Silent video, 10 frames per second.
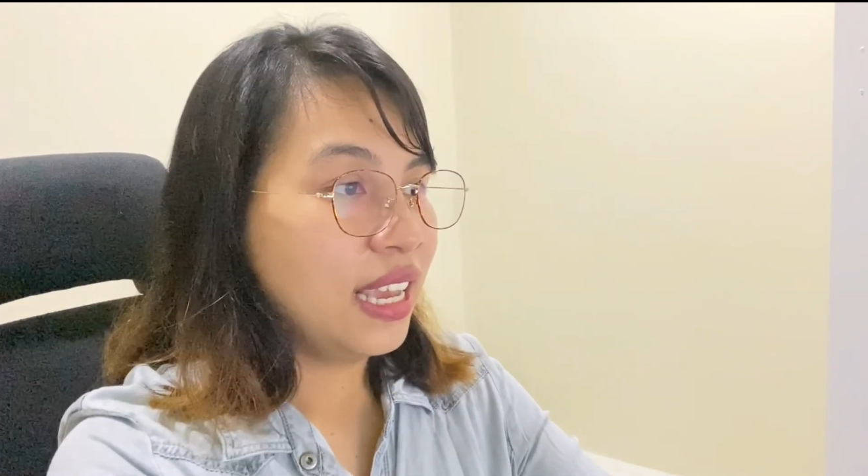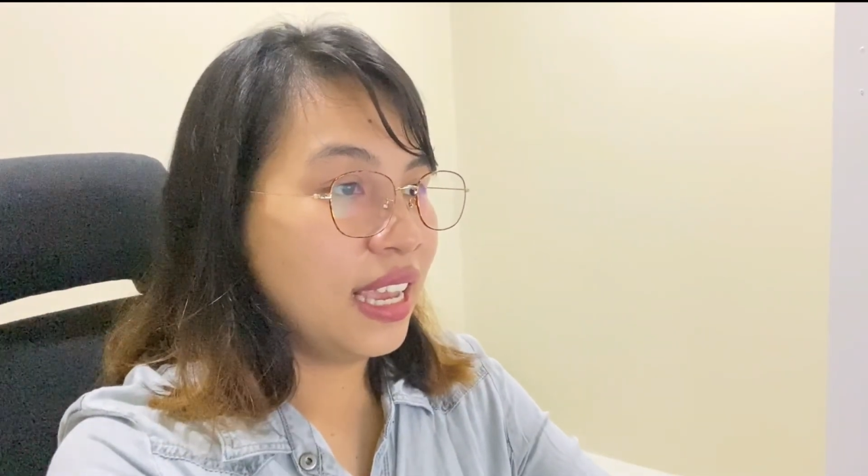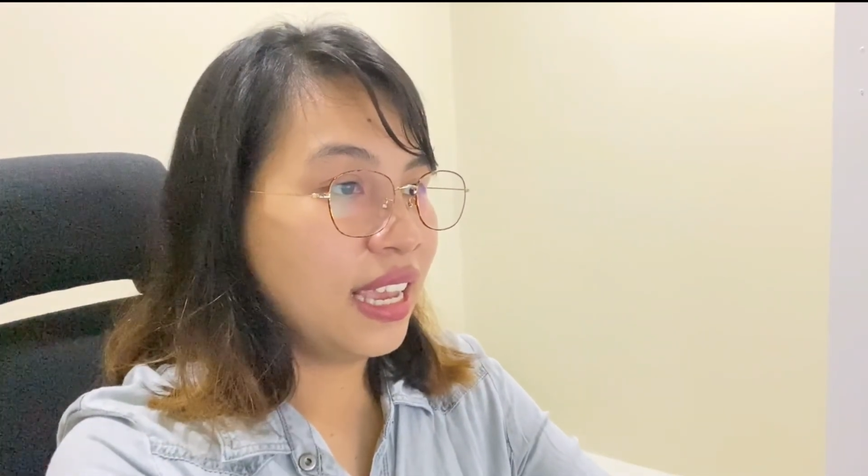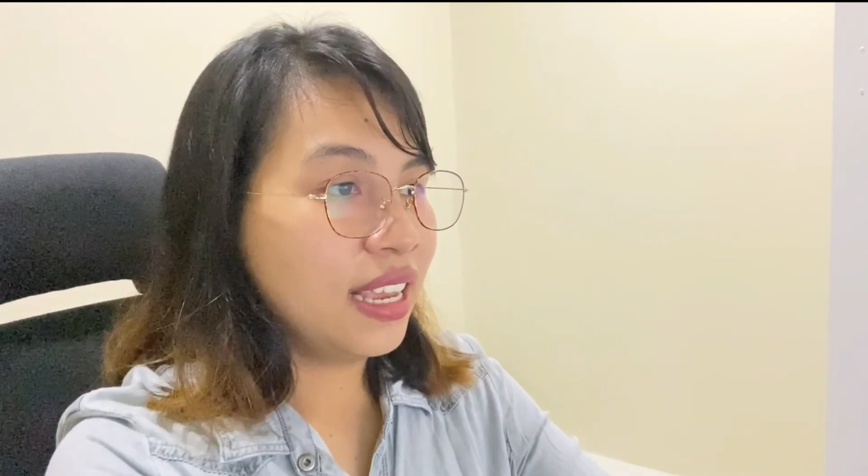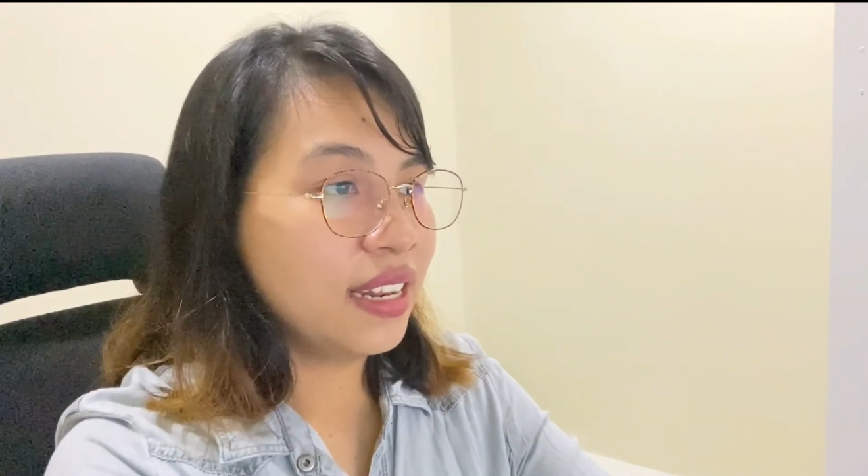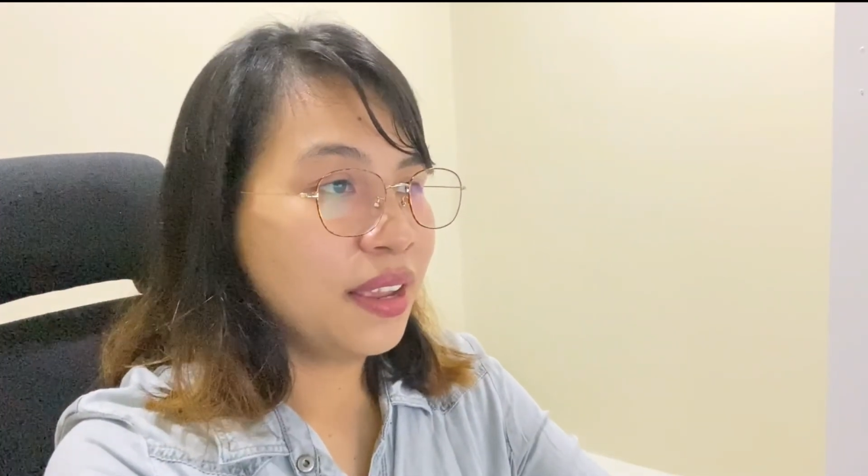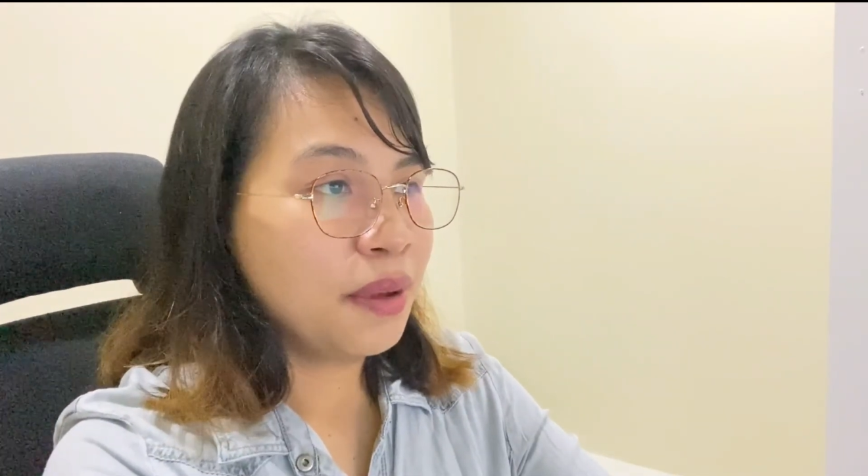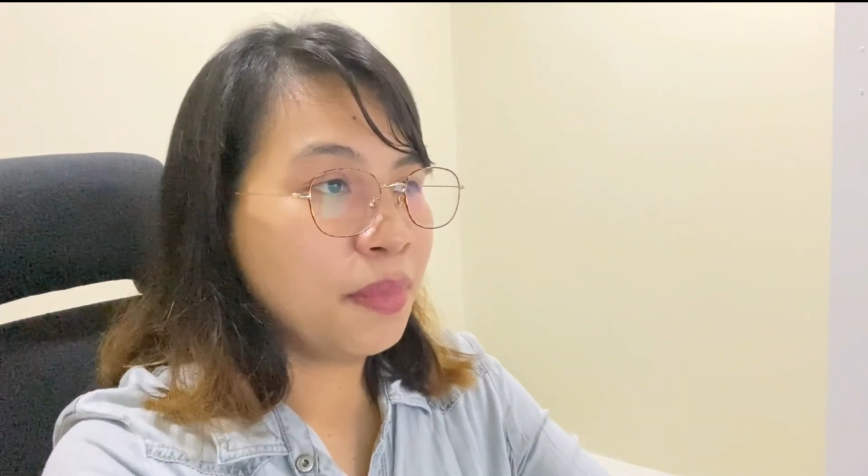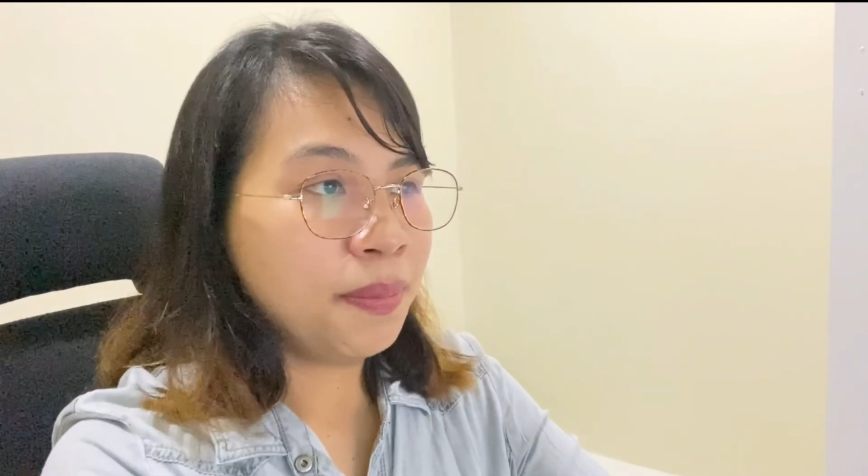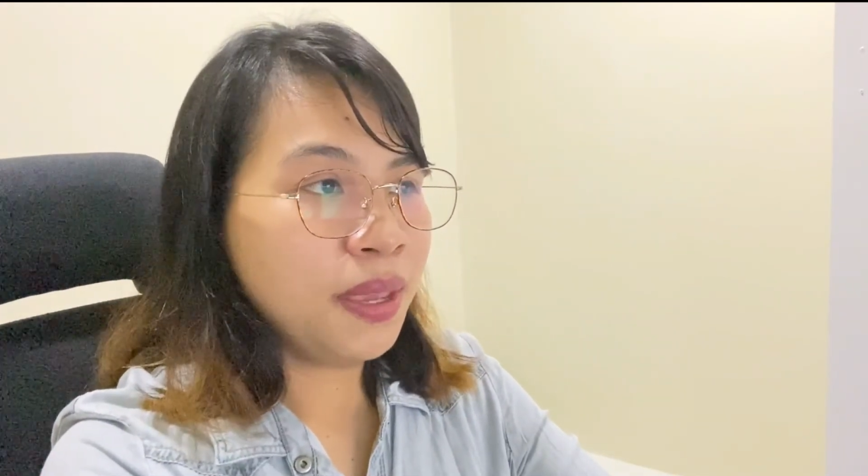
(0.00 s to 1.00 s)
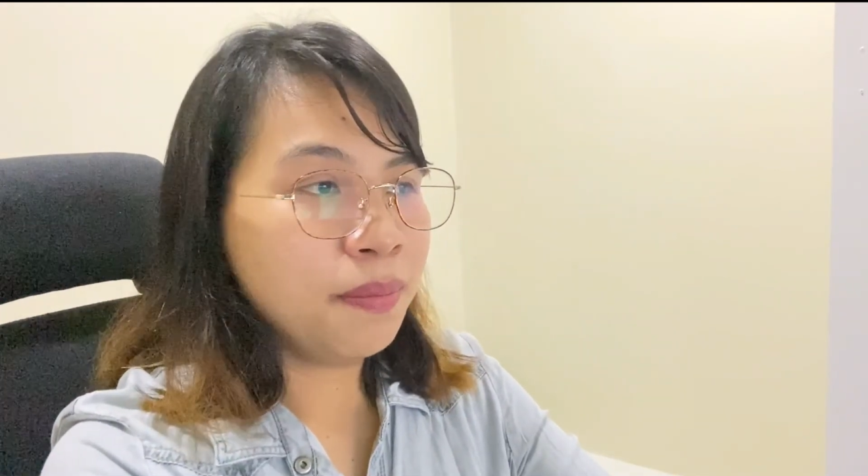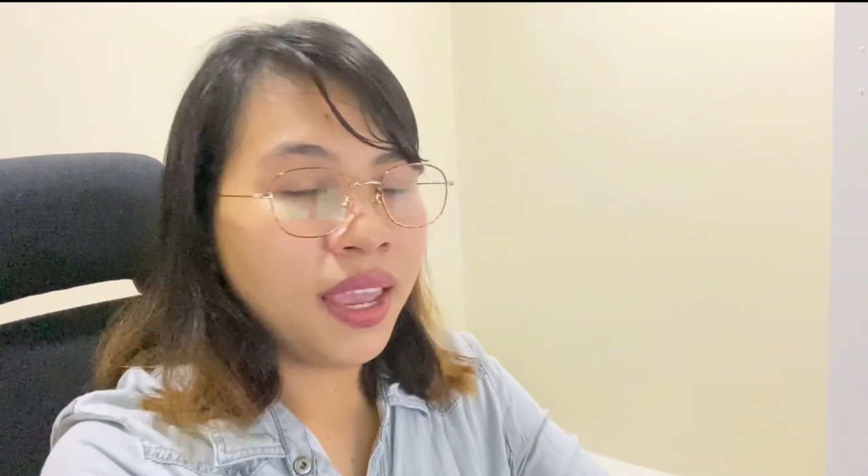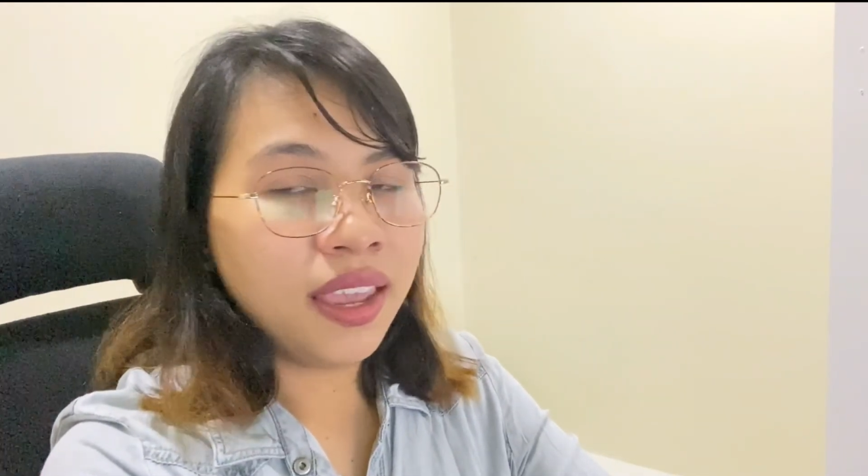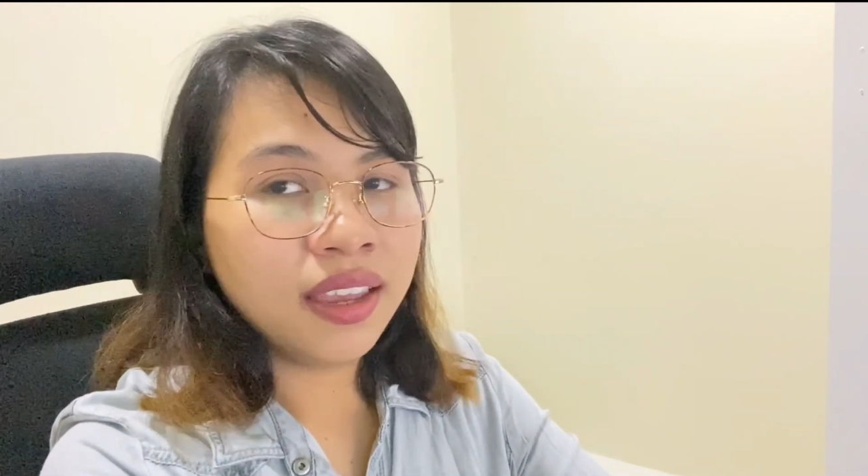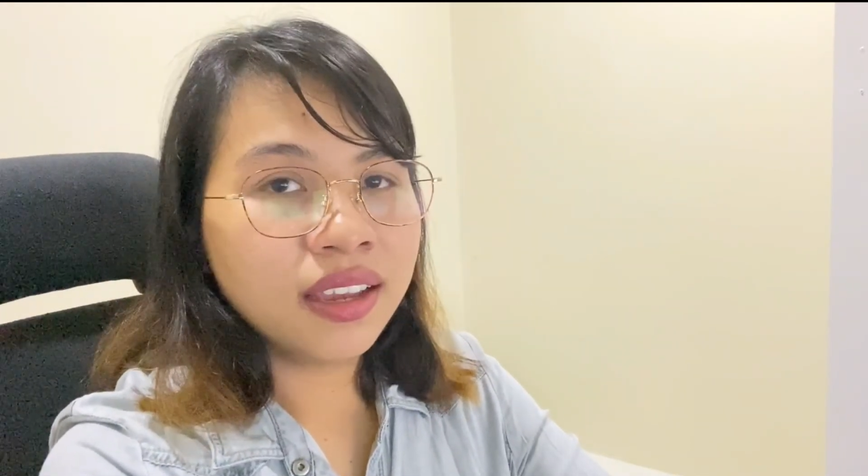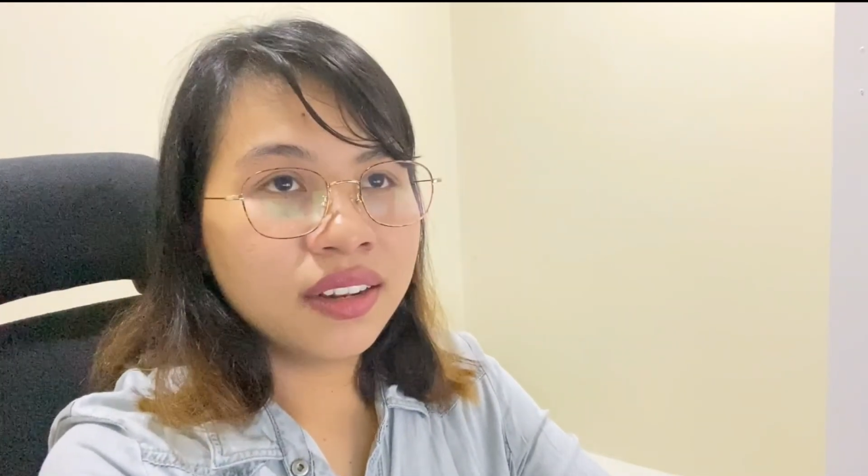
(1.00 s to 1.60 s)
And maybe make